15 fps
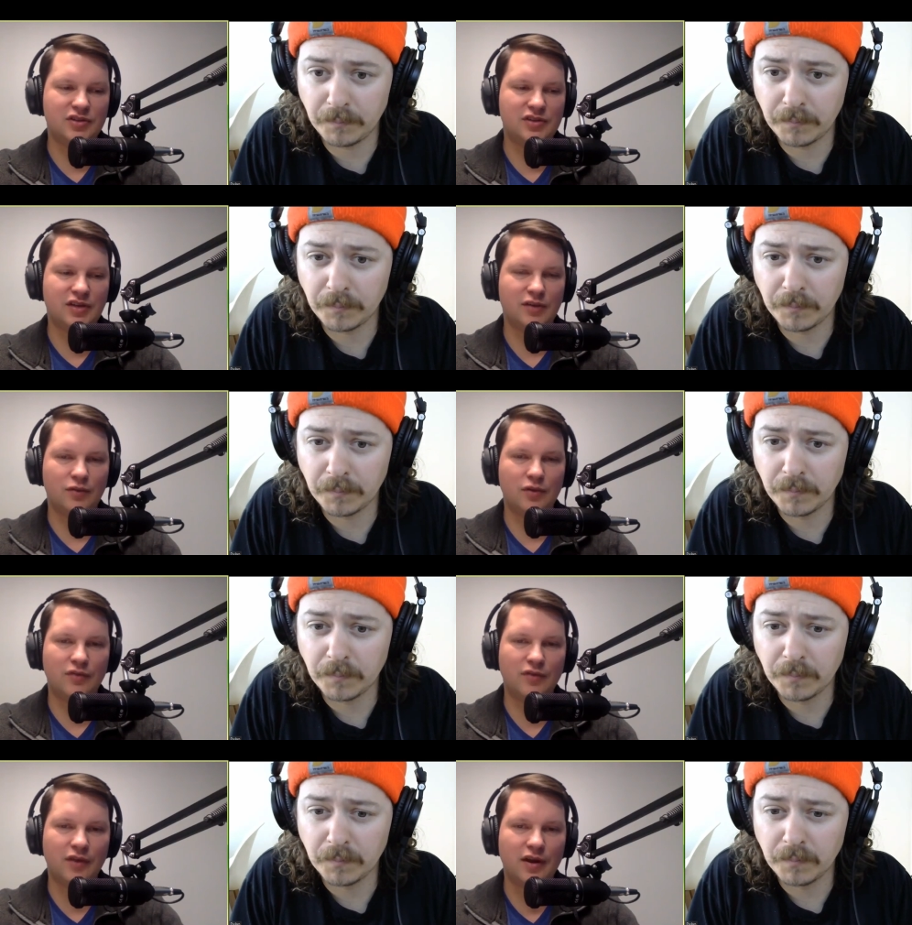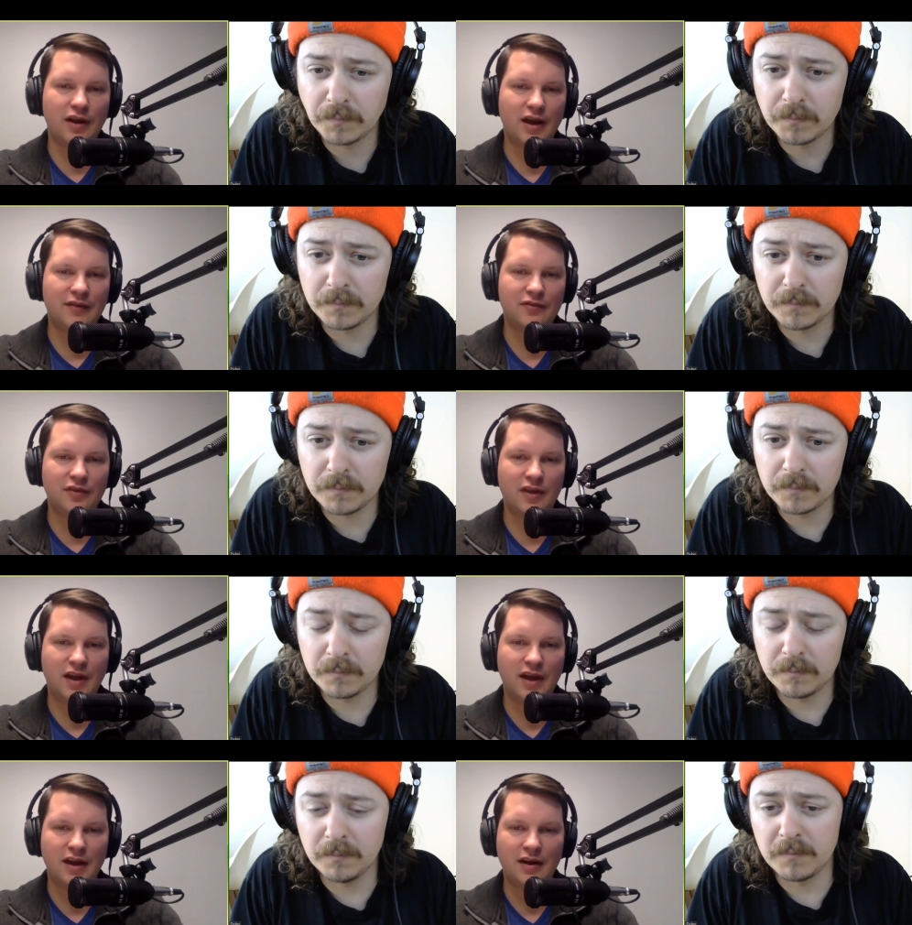Speaker 1: kind of riff on it after
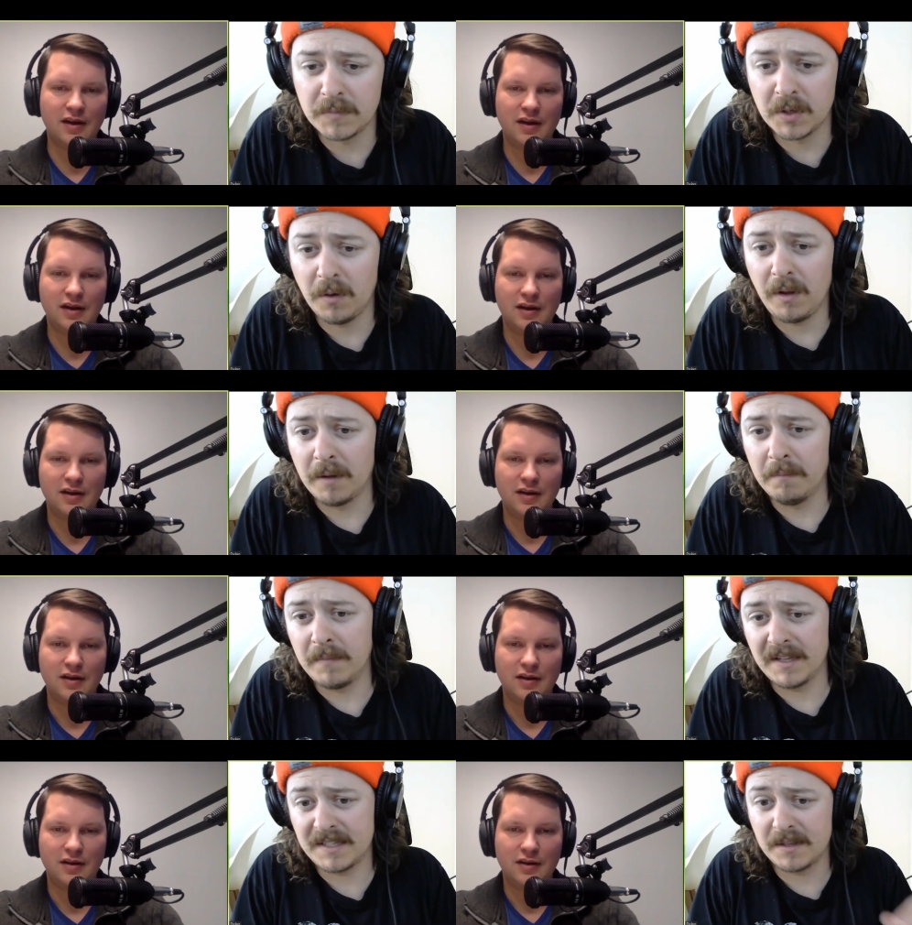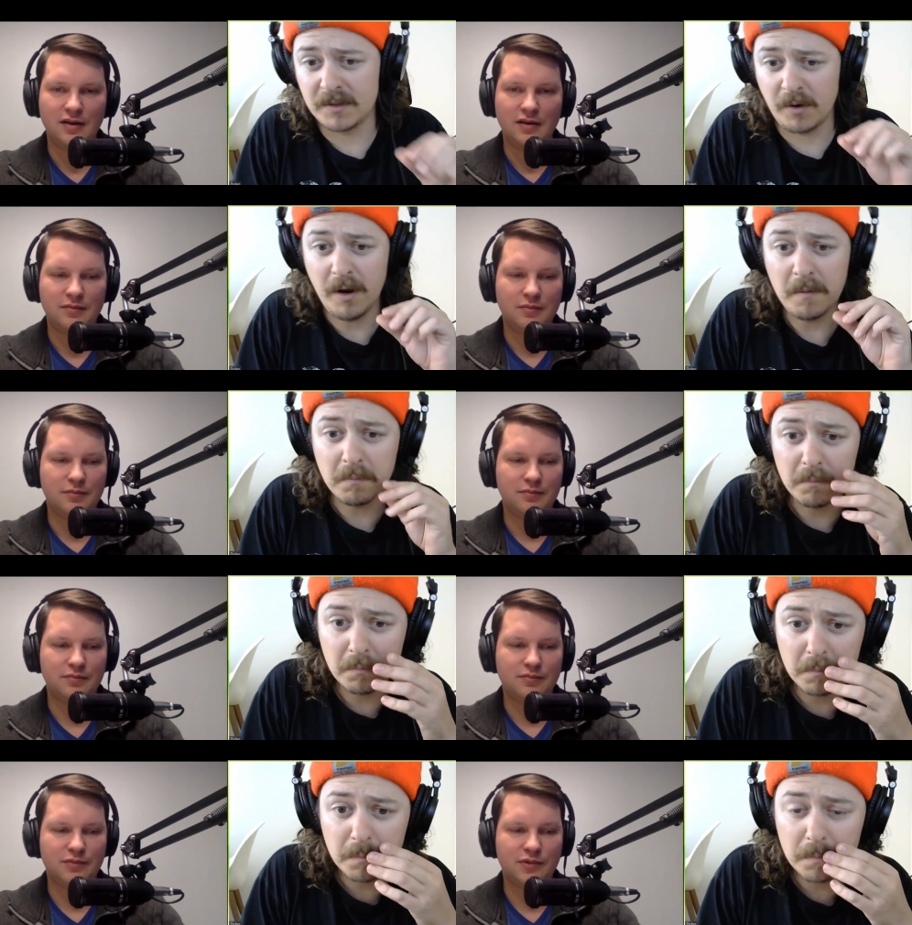that.
Speaker 2: Totally. That sounds great.
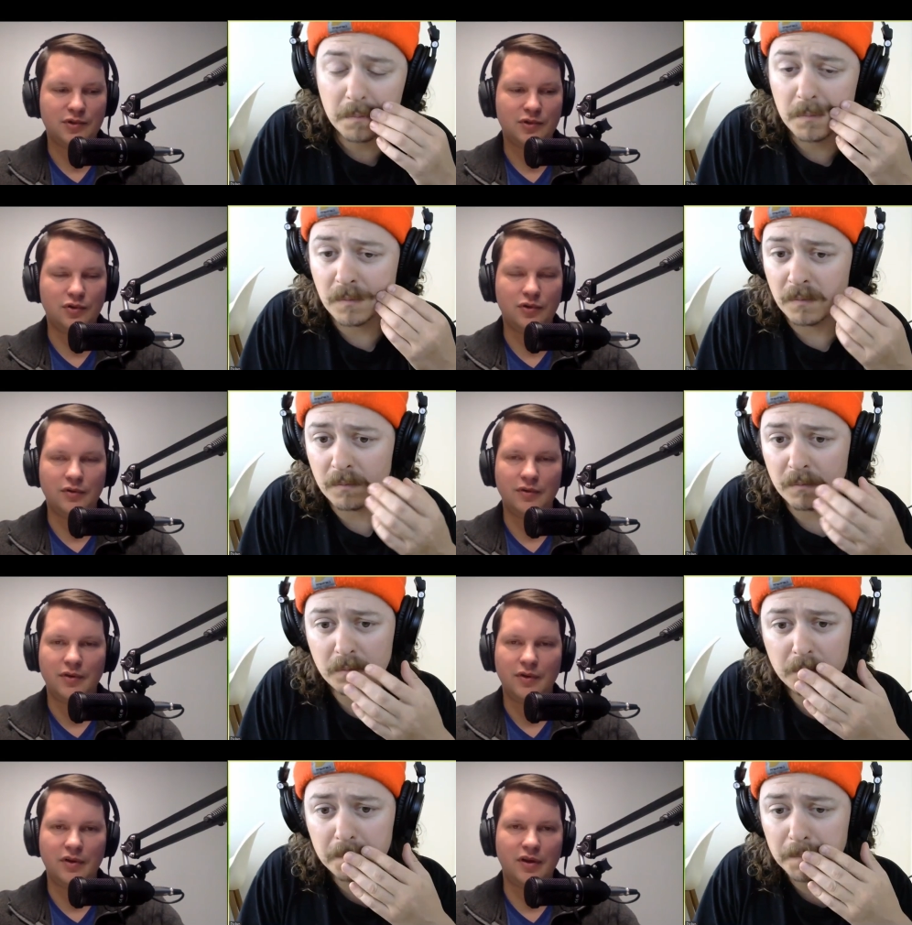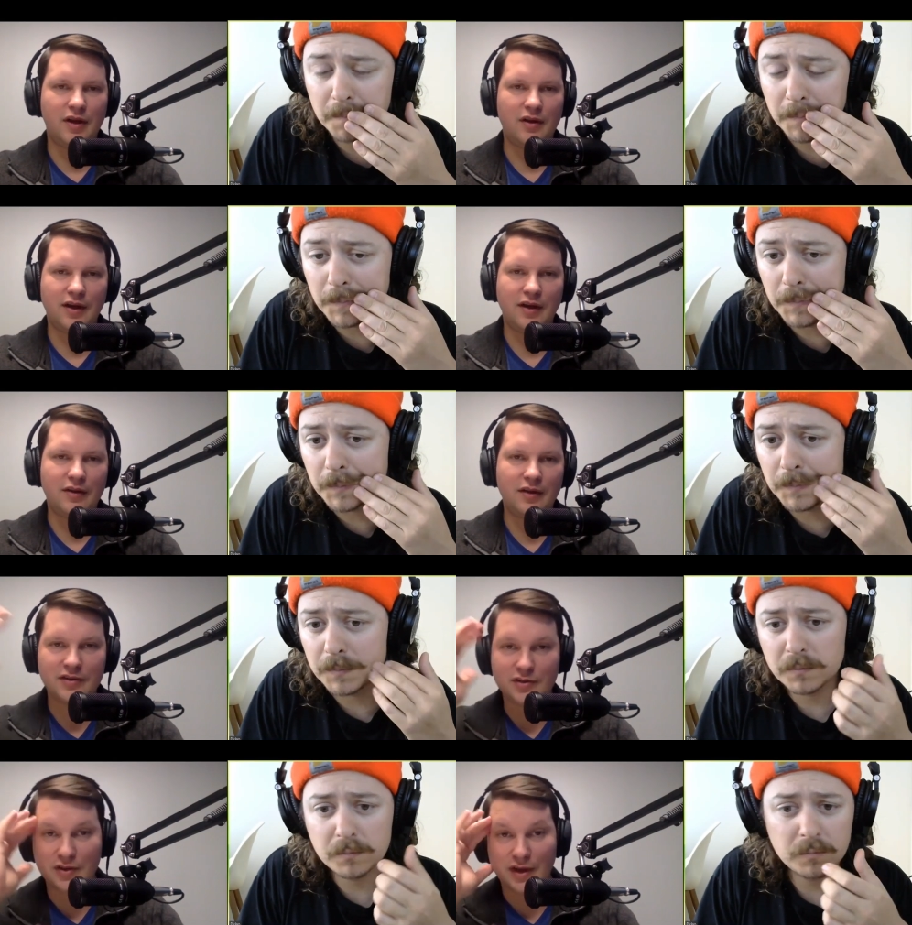
Speaker 1: Cool. Well, I'll, I'll
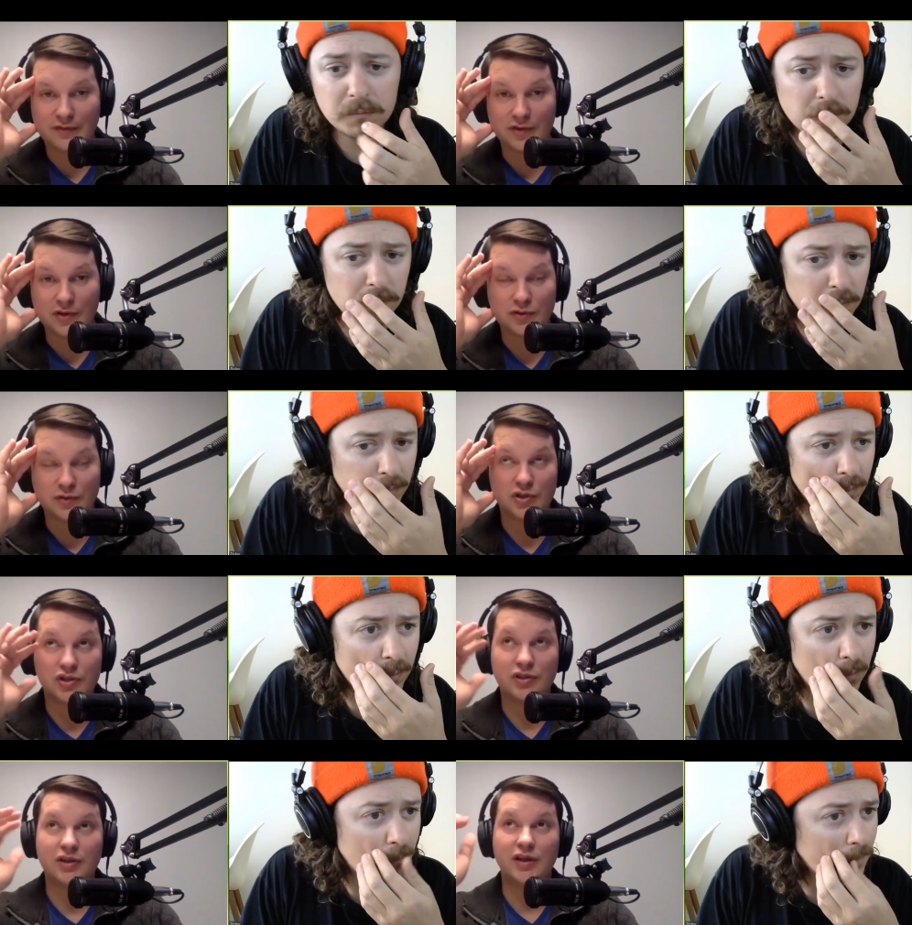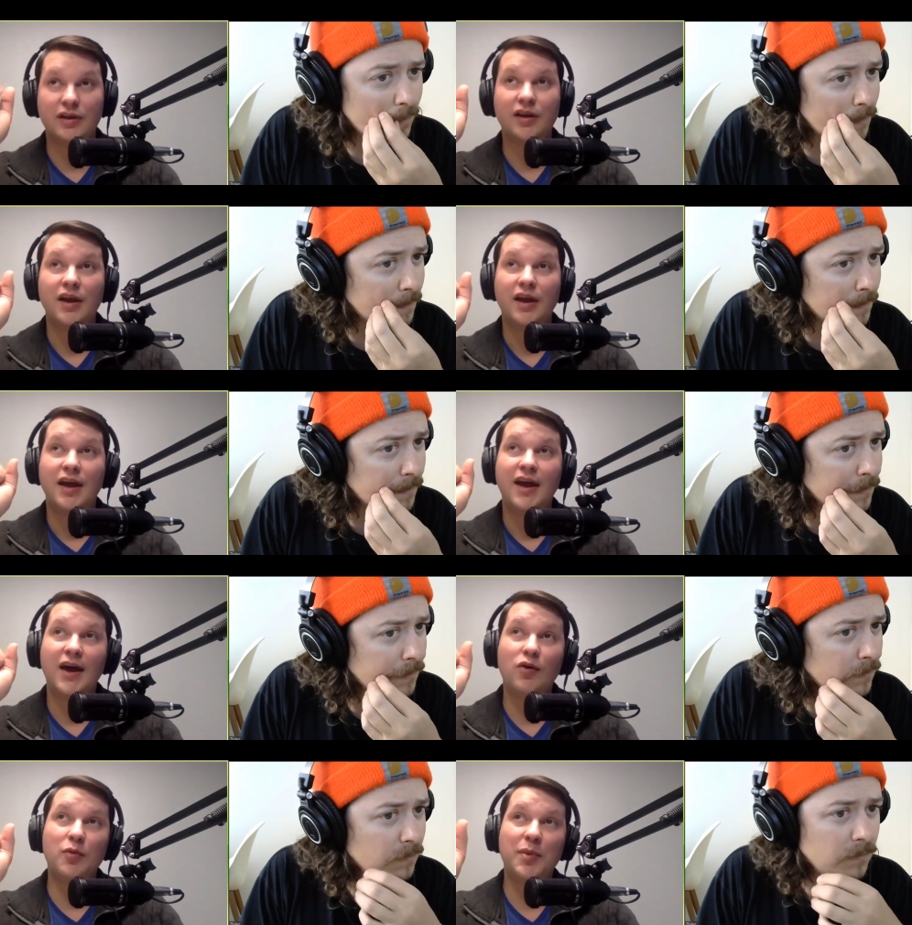answer that first question then. How
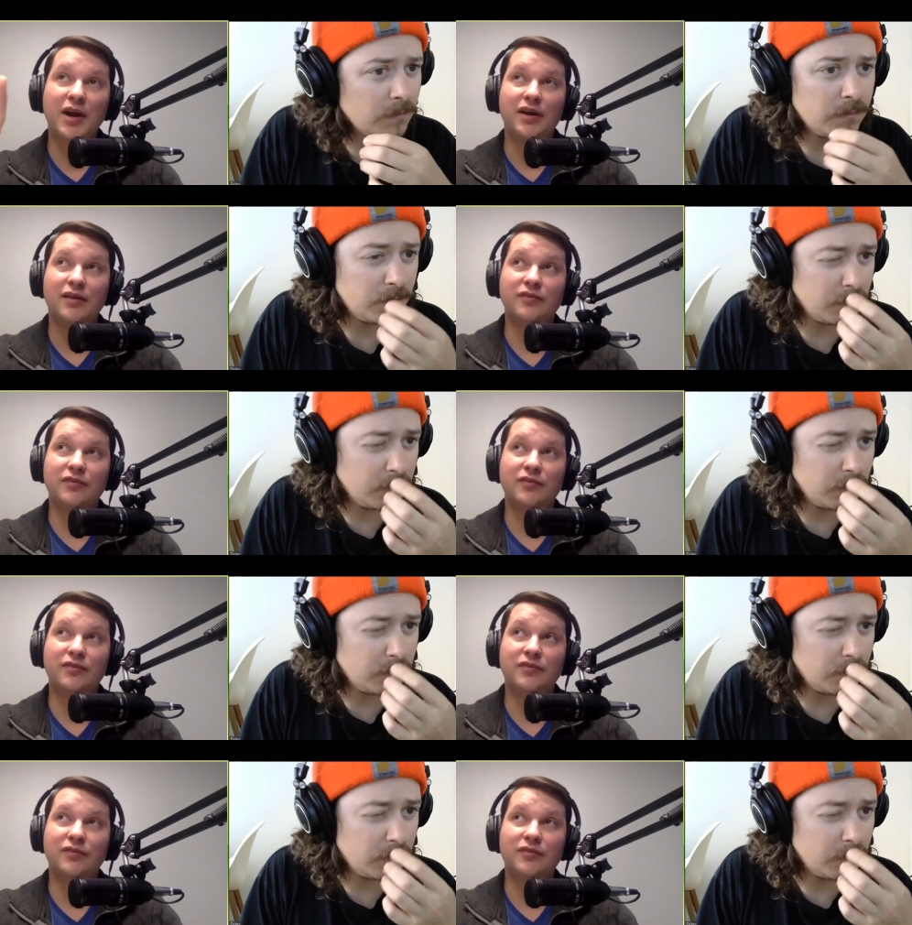repetitive